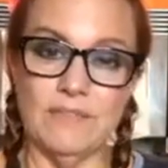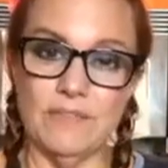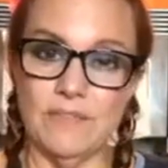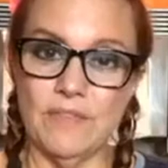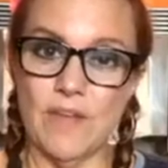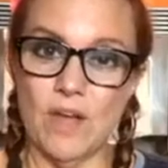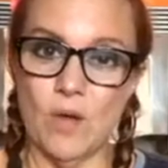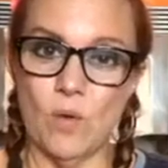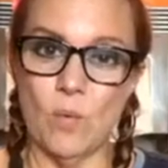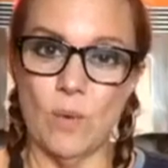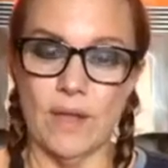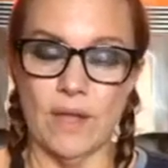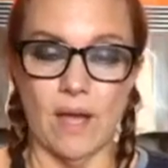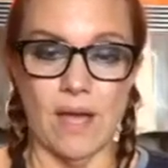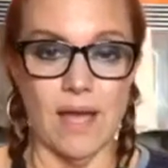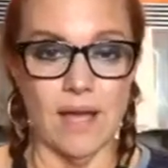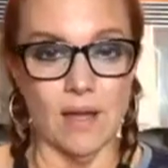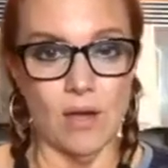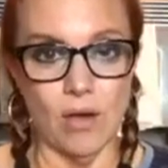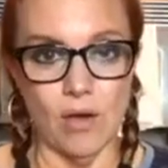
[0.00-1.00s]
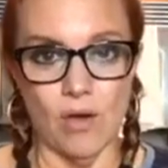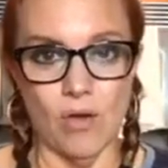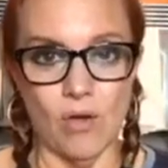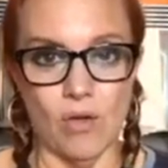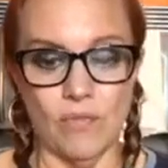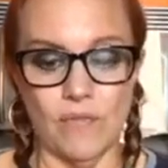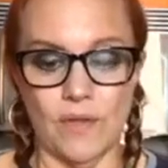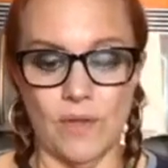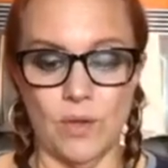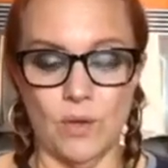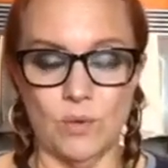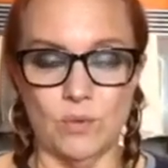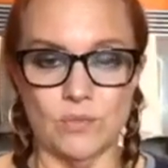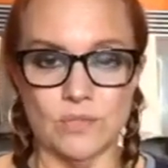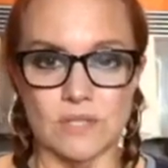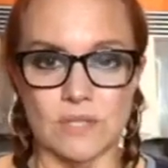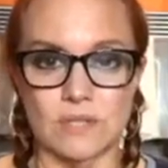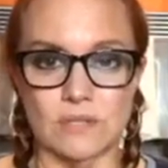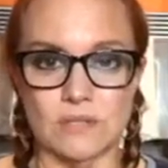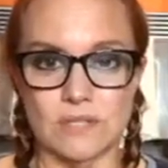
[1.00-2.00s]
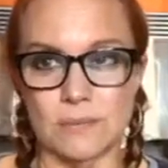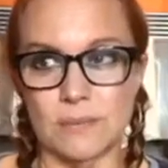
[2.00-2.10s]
even though we I call those,